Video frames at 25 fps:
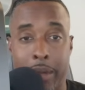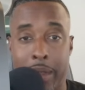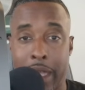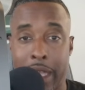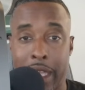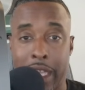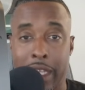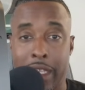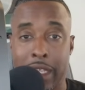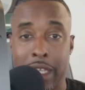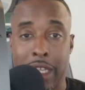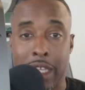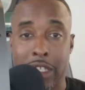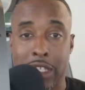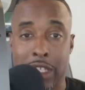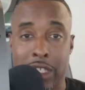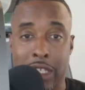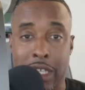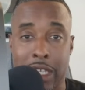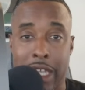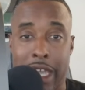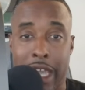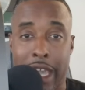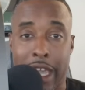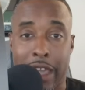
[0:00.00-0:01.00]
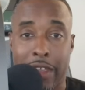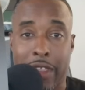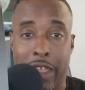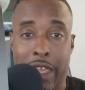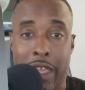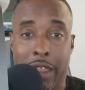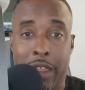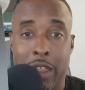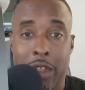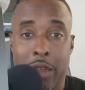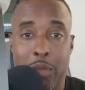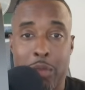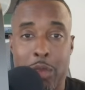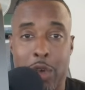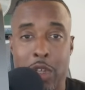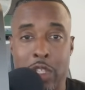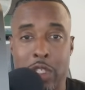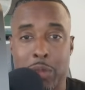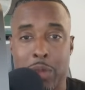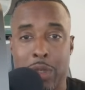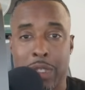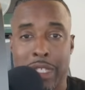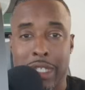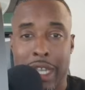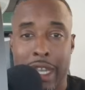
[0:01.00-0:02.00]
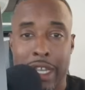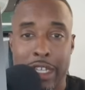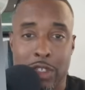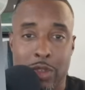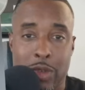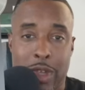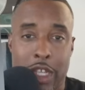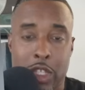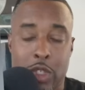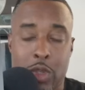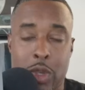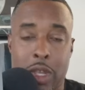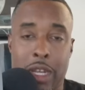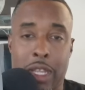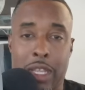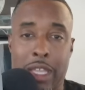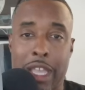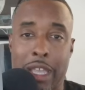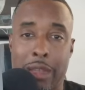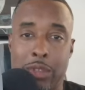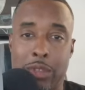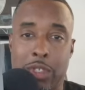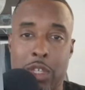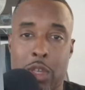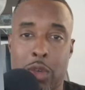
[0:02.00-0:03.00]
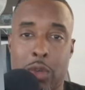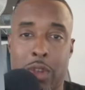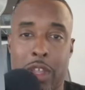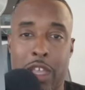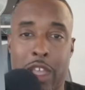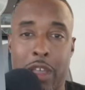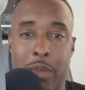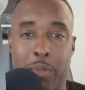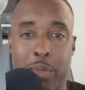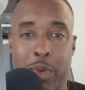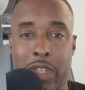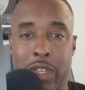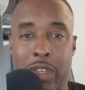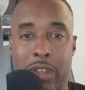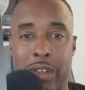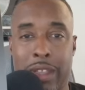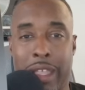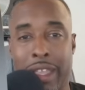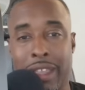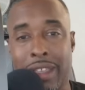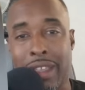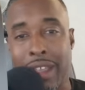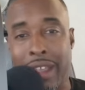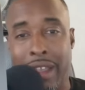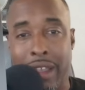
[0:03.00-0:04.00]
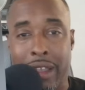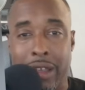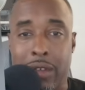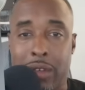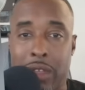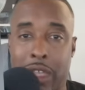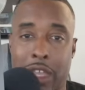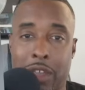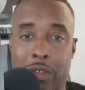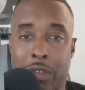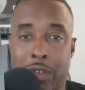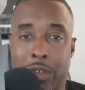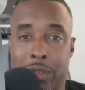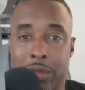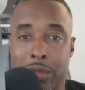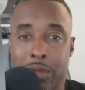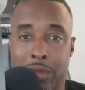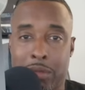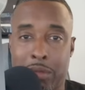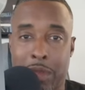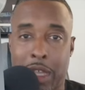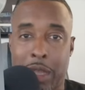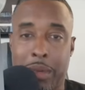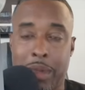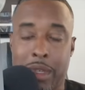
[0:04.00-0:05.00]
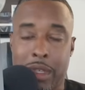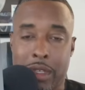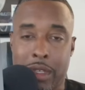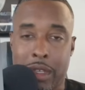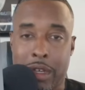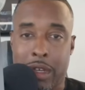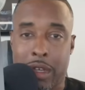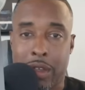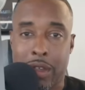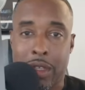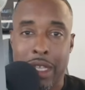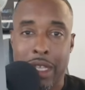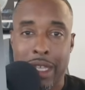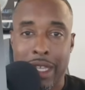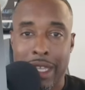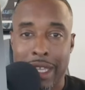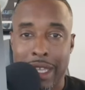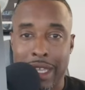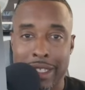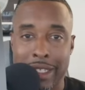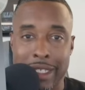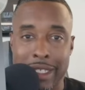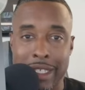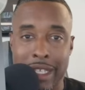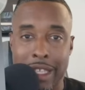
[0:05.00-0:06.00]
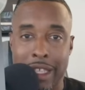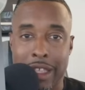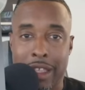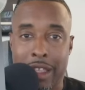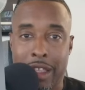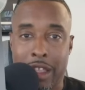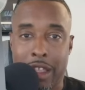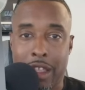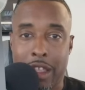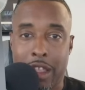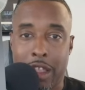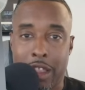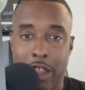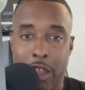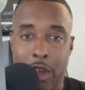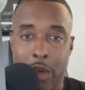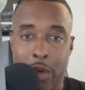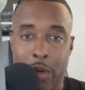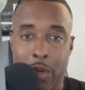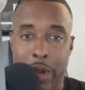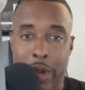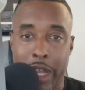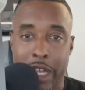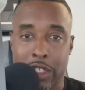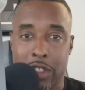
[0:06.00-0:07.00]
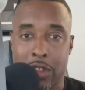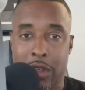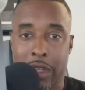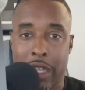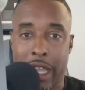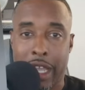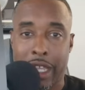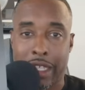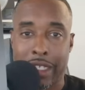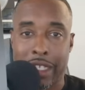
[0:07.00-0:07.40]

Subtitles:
He's just a guy that multiple times throughout training camp showed up, but you're like, oh, okay, well, maybe, you know, it's just a lower roster guy.